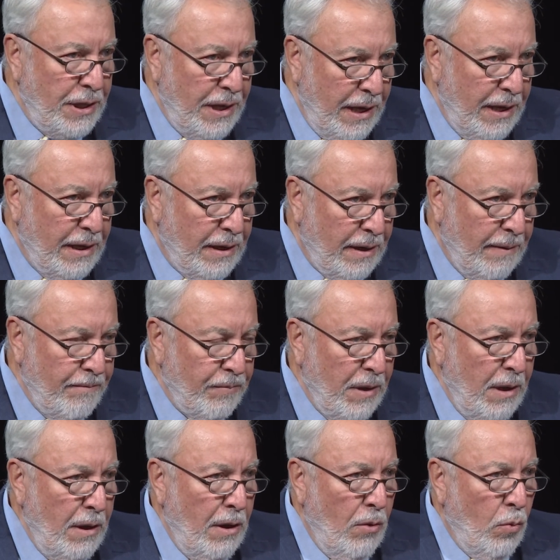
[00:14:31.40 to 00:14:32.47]
here
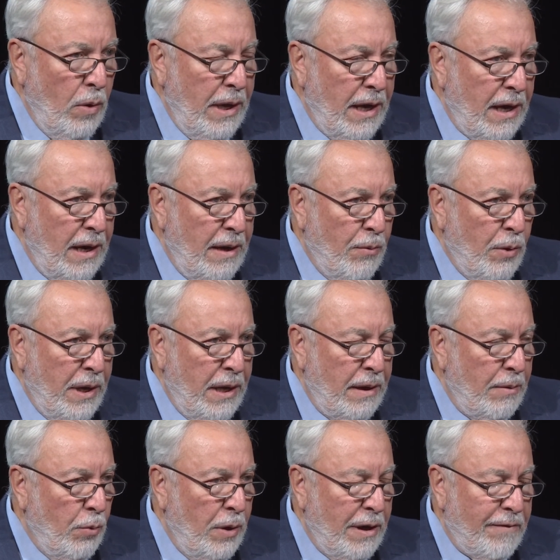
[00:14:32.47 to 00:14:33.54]

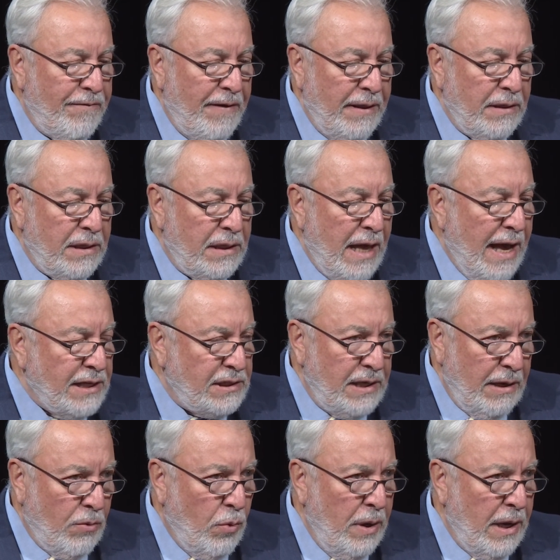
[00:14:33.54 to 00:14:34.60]
were
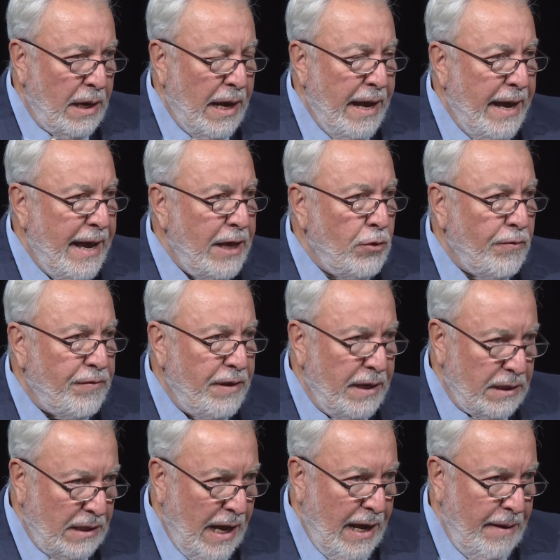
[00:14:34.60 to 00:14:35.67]
fantastic, were ahead of their
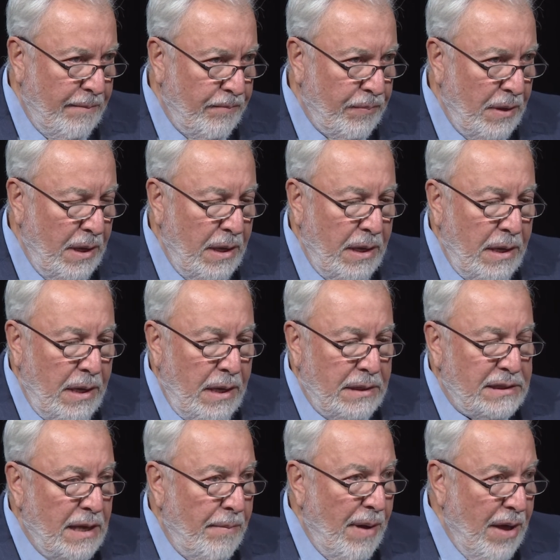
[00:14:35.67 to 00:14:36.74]
time.
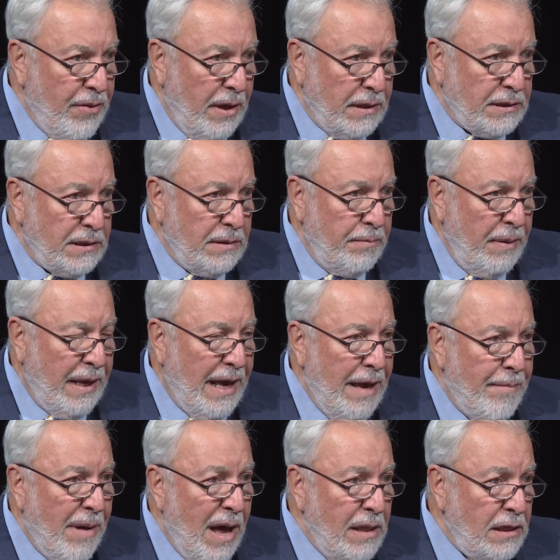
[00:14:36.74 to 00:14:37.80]
Some others
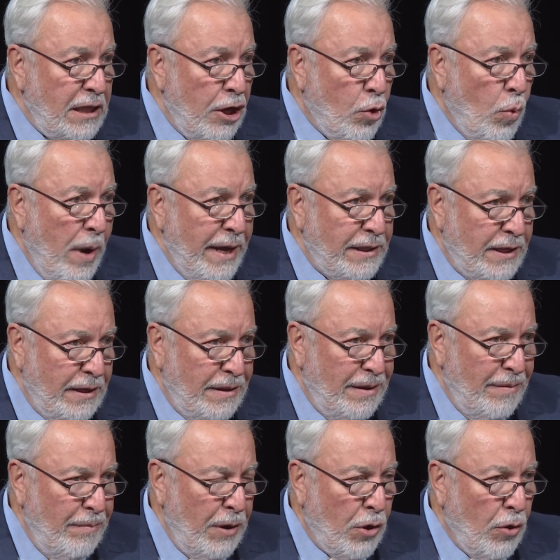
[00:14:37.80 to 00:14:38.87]
became antiquated
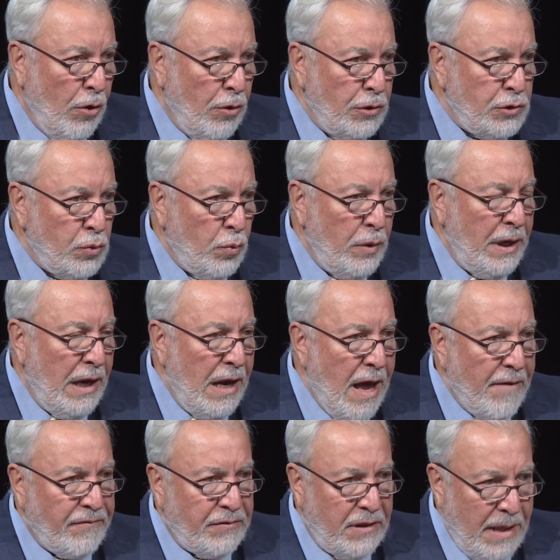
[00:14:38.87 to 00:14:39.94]
because we
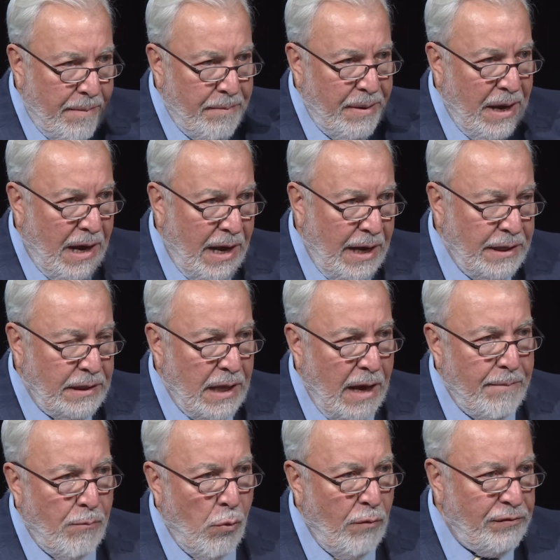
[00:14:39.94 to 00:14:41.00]
left them behind
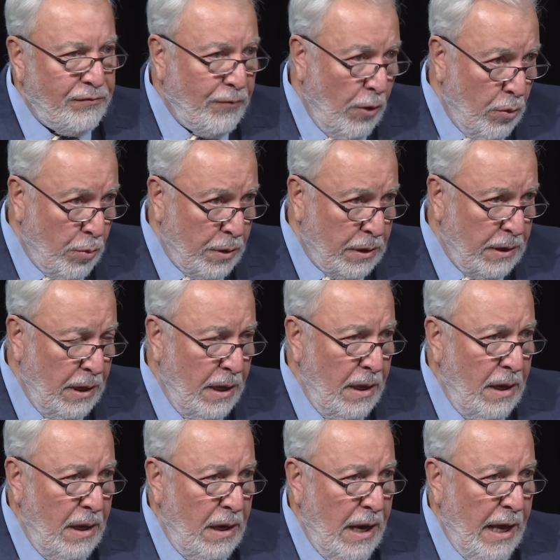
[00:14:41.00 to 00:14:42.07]
and moved forward.
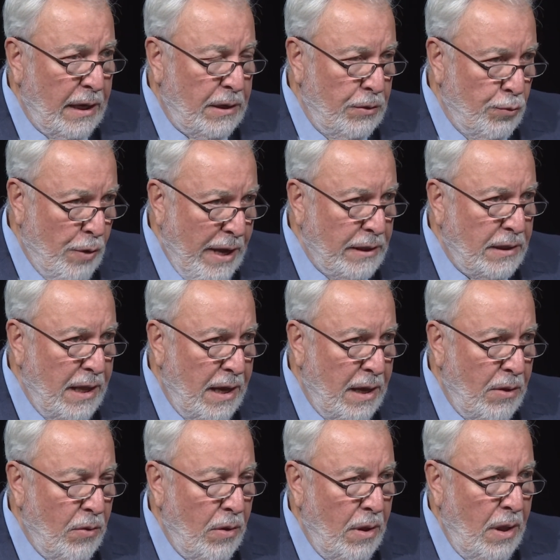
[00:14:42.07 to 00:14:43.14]
Like right
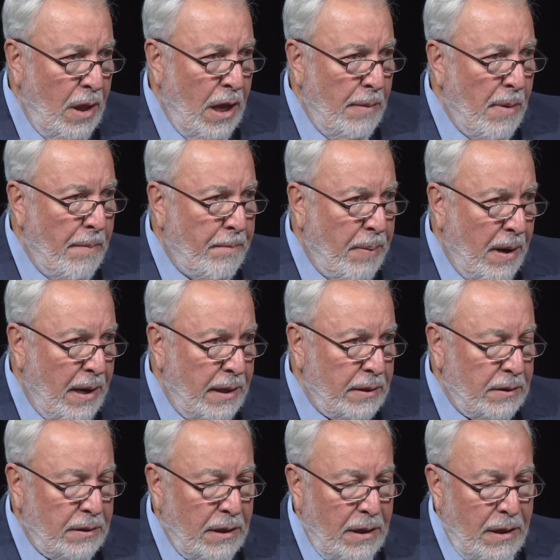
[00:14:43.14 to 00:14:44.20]
now, I'm a
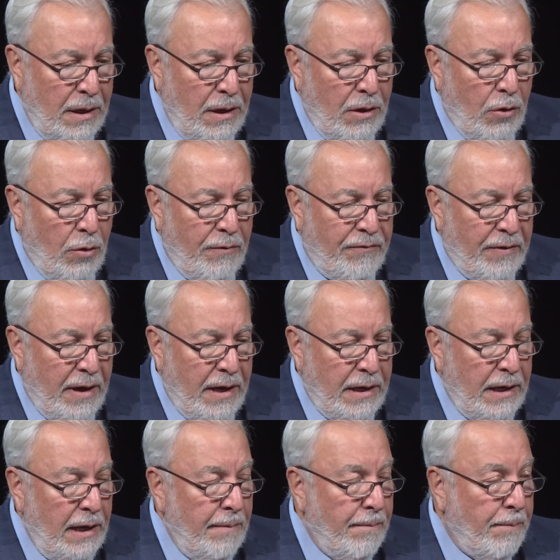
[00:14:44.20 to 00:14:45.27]
part of
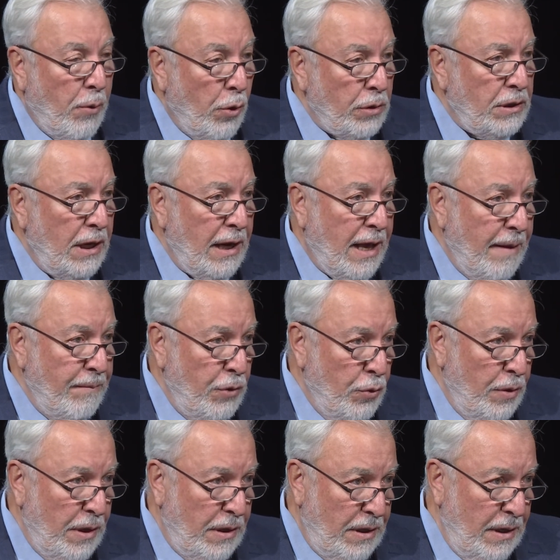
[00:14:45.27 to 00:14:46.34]
an important
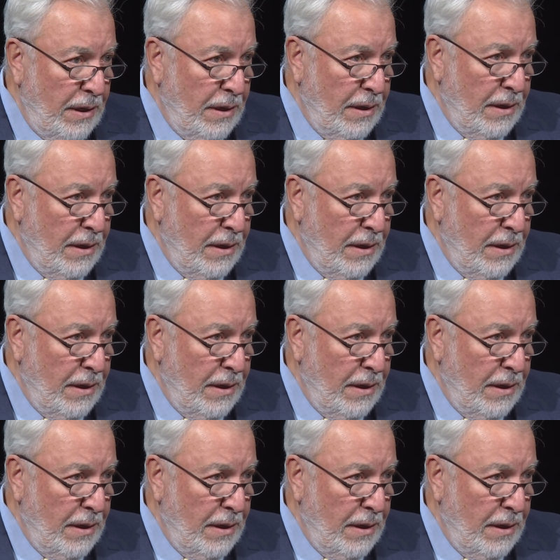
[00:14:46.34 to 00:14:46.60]
community,